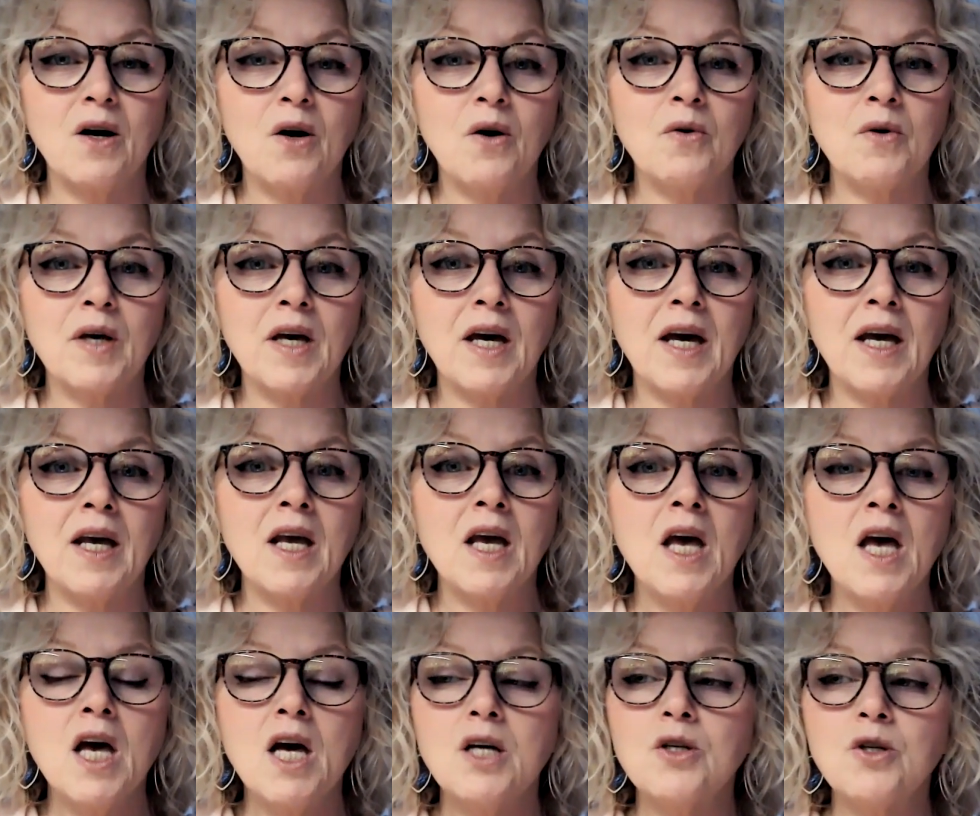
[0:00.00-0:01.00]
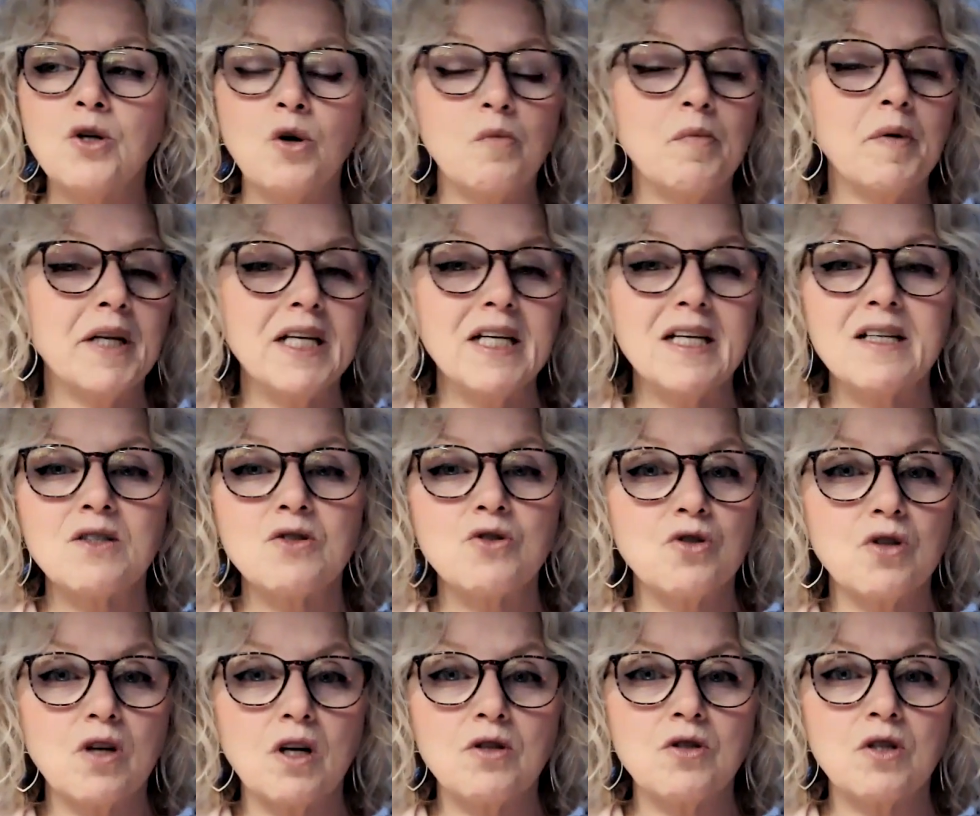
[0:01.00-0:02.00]
Okay. Nobody is
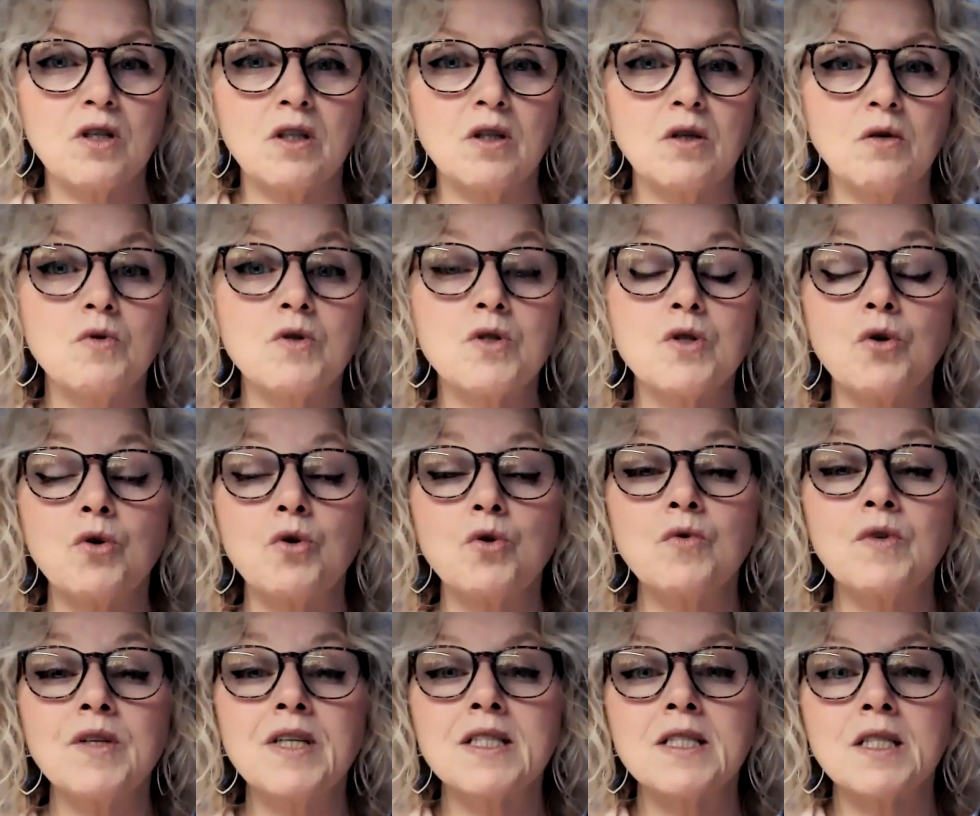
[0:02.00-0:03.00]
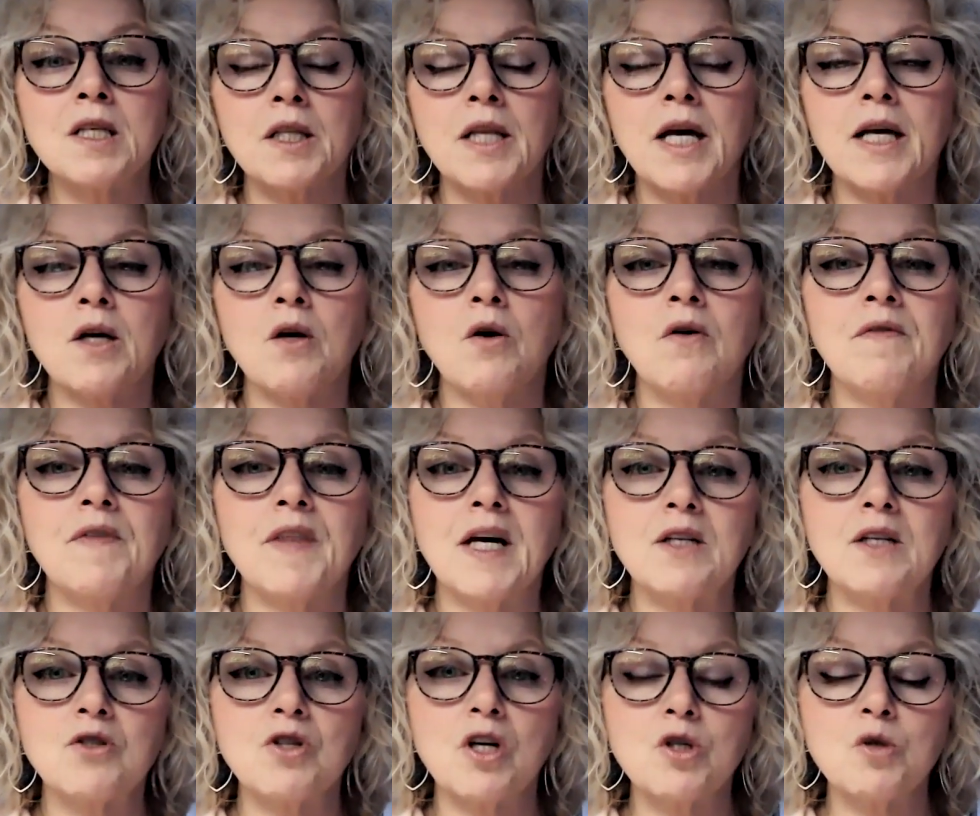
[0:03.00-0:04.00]
judging you. So you need to let go of
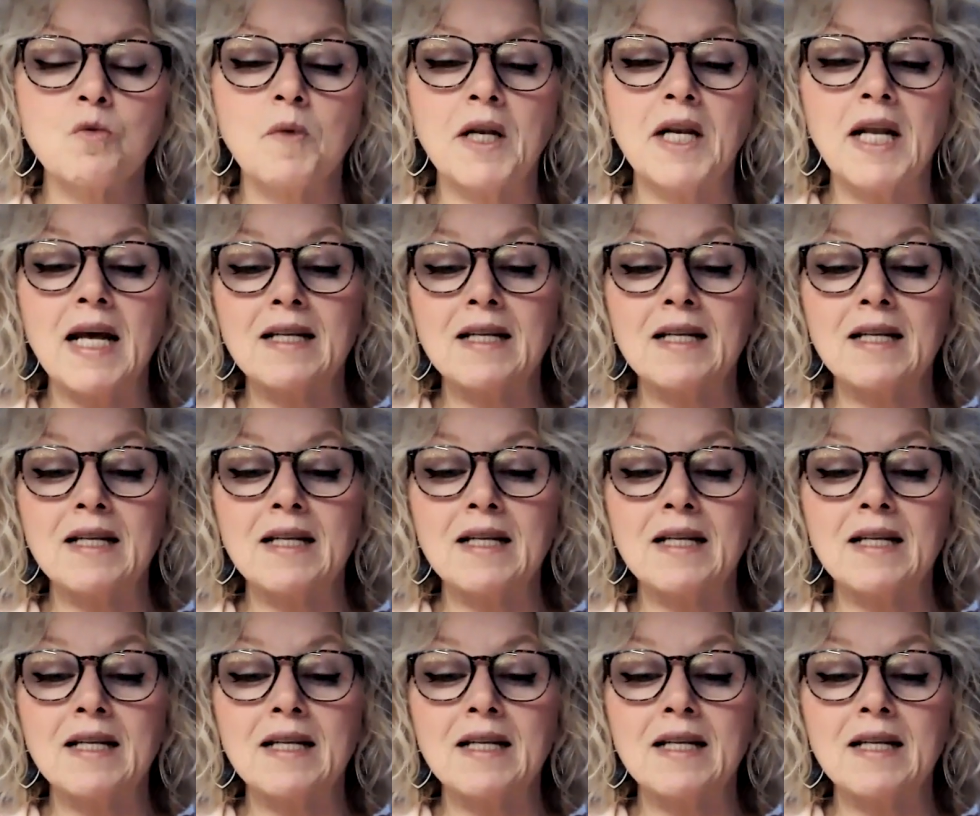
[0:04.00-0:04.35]
that judgment.